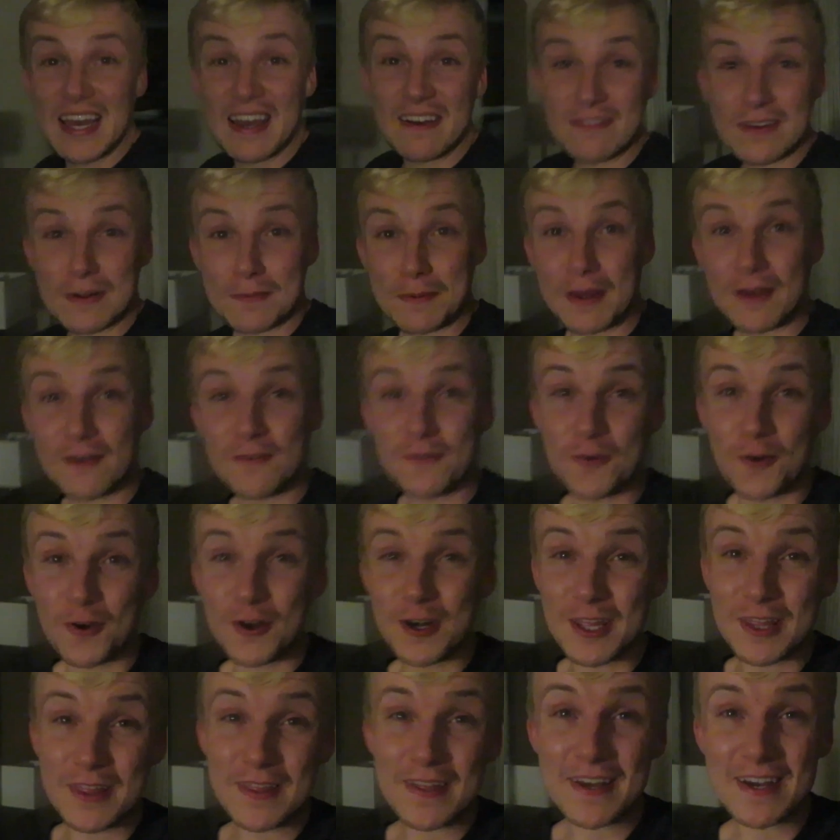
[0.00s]
have to pay for
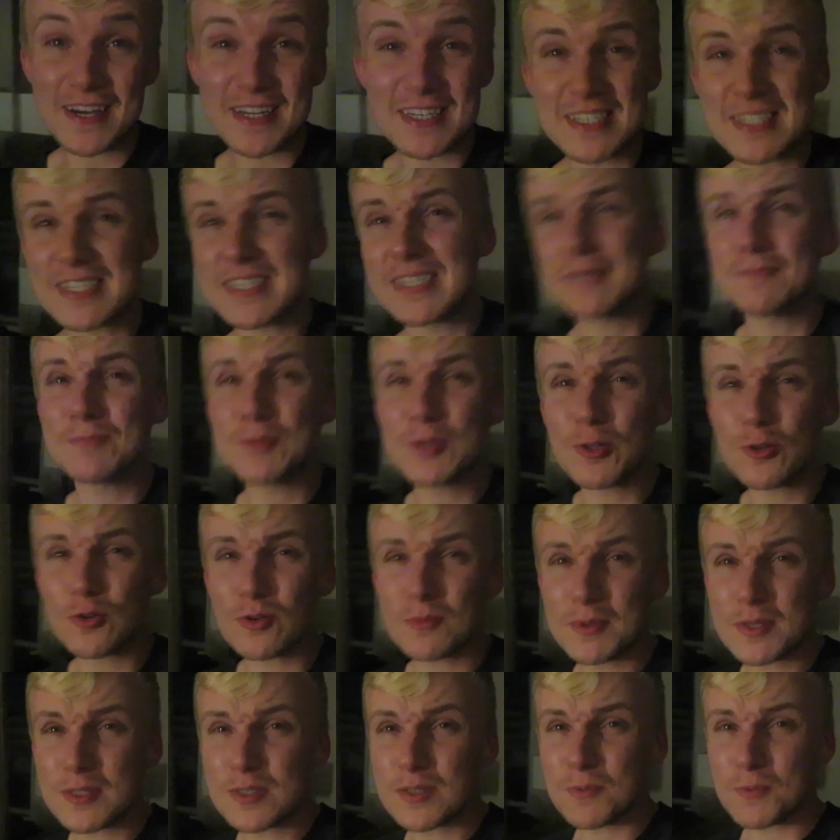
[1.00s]
anything. I just chipped a
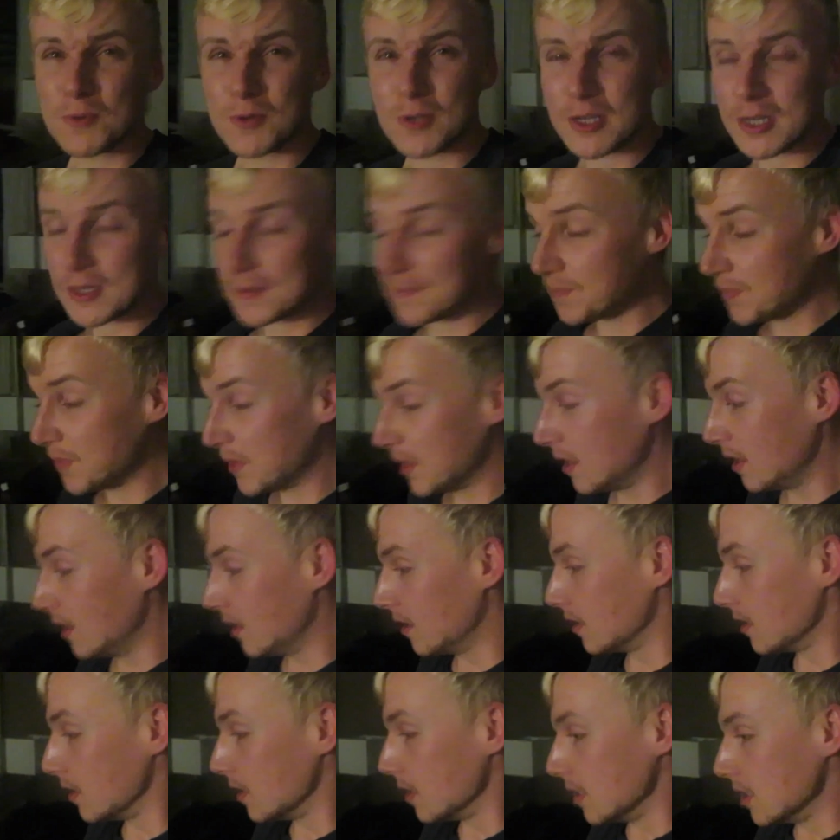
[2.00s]
little bit, so we're good.
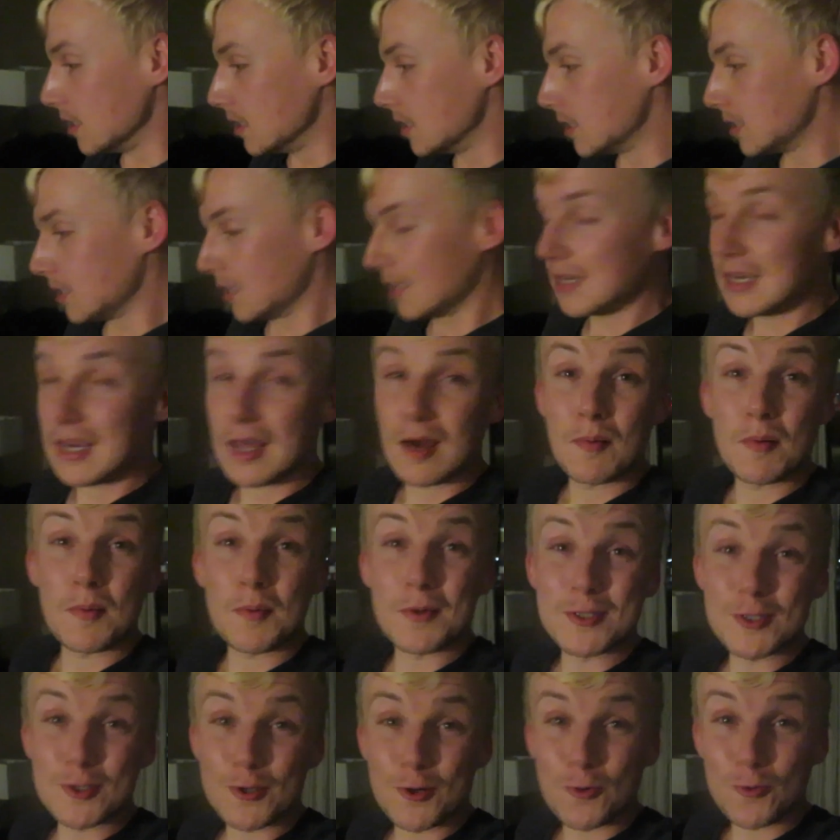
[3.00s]
Now I'm
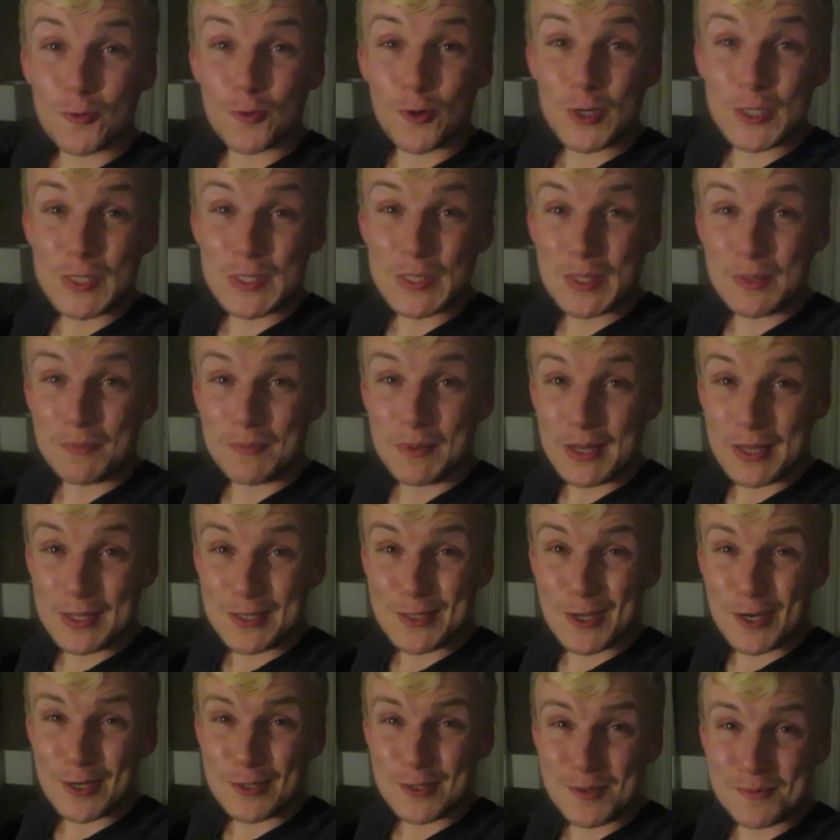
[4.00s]
about to go crawl in the
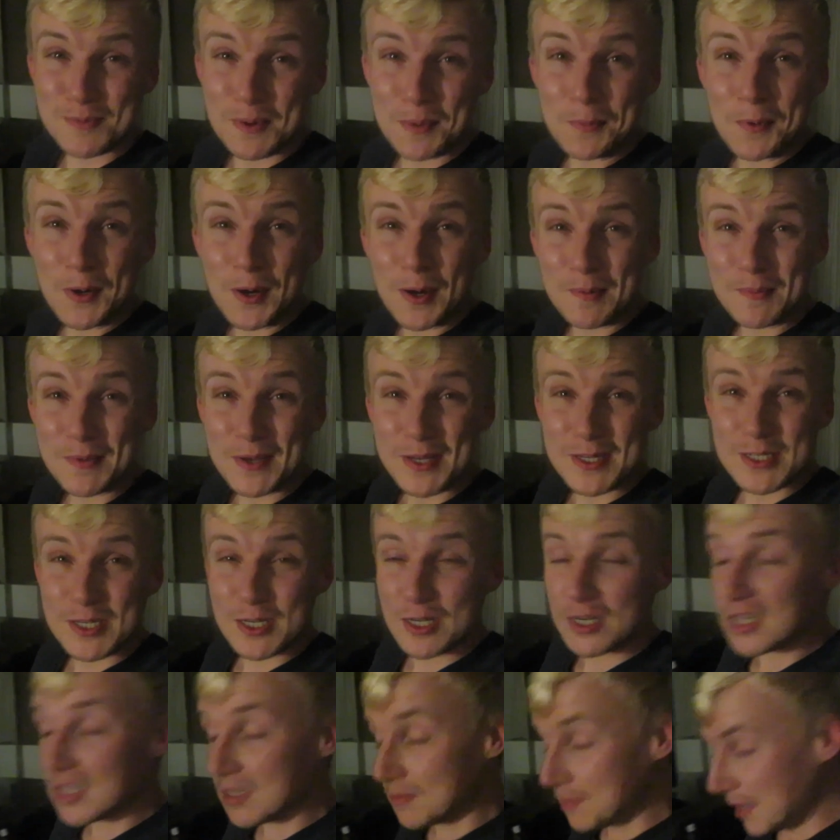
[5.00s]
bed, talk to my mom because
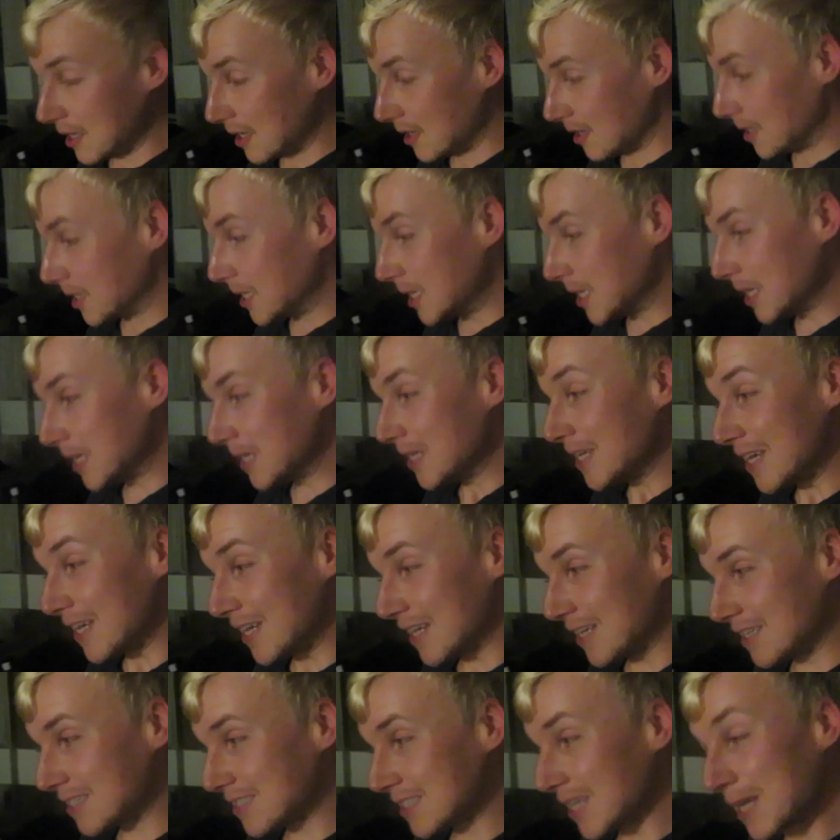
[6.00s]
she called me
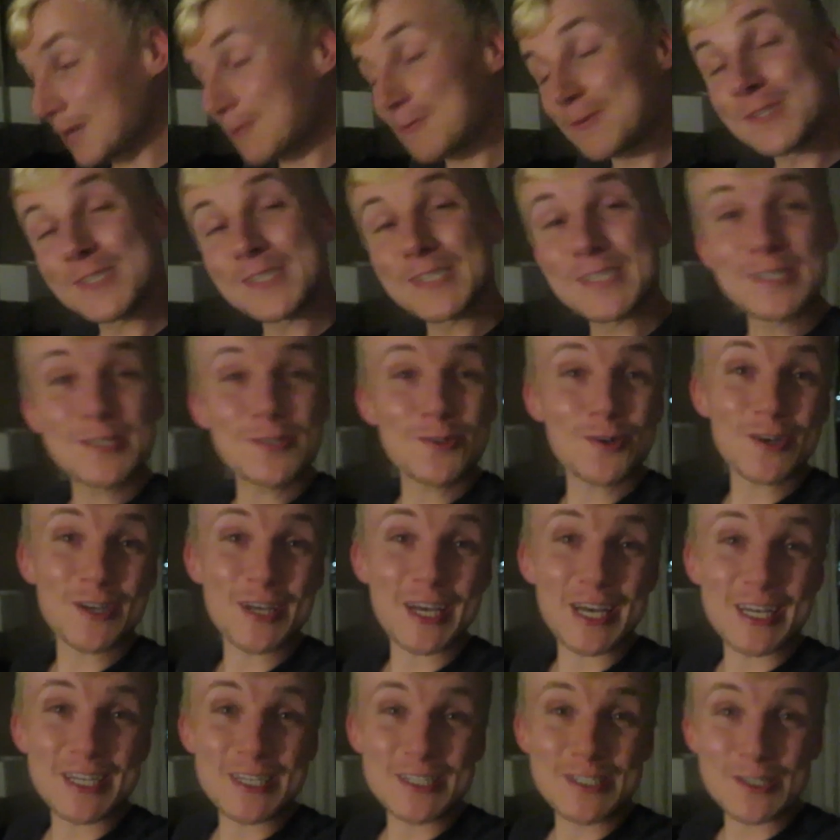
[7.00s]
and I was
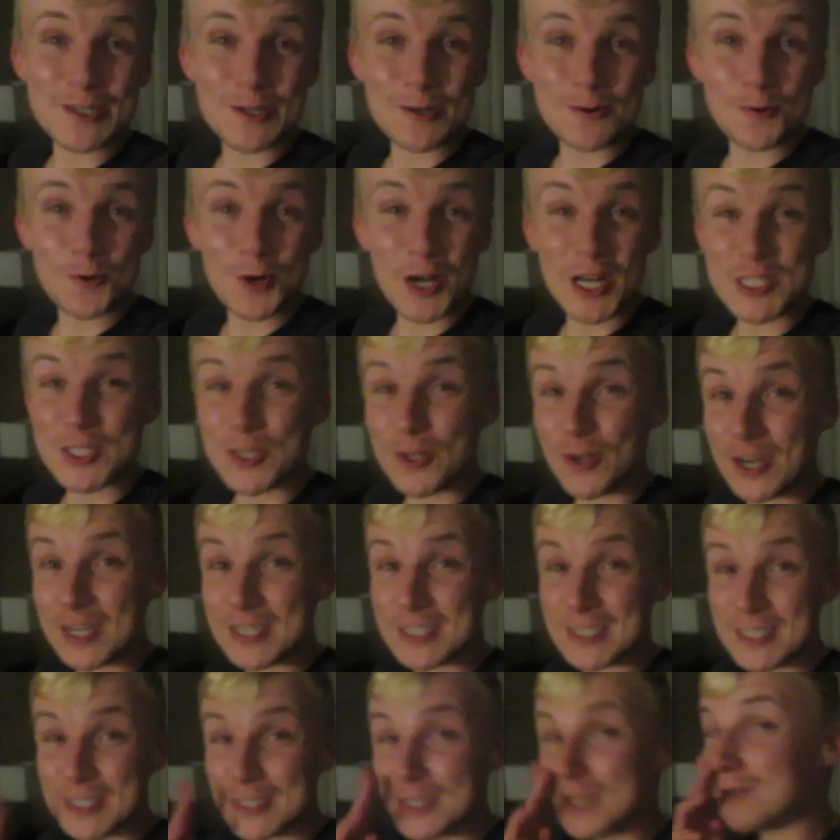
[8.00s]
drinking. So as you
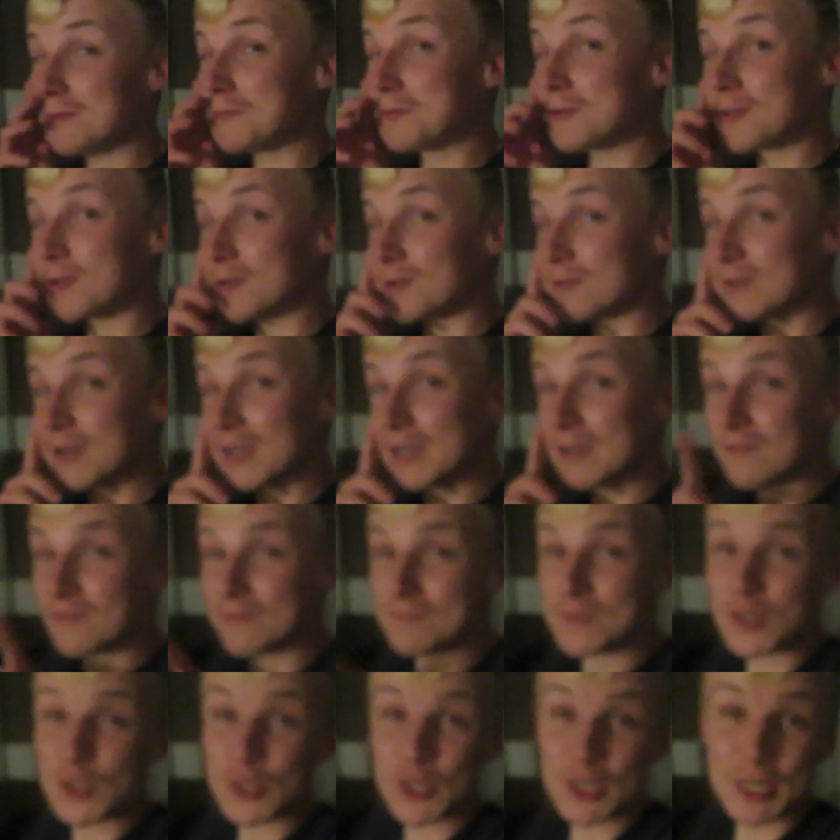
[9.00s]
guys can tell, I'm a little red
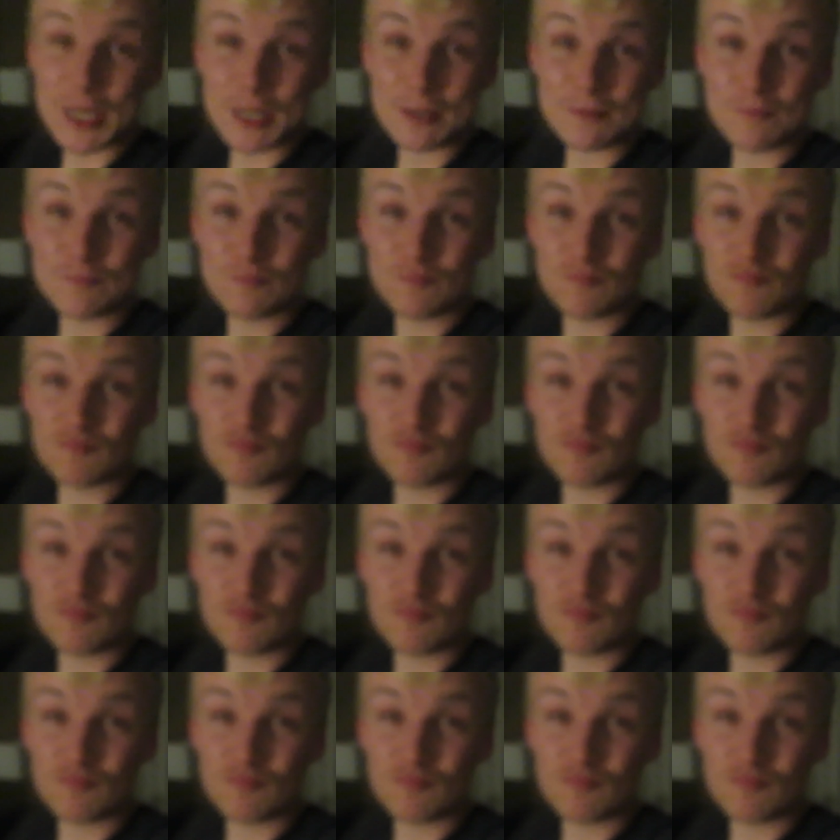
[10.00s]
from drinking.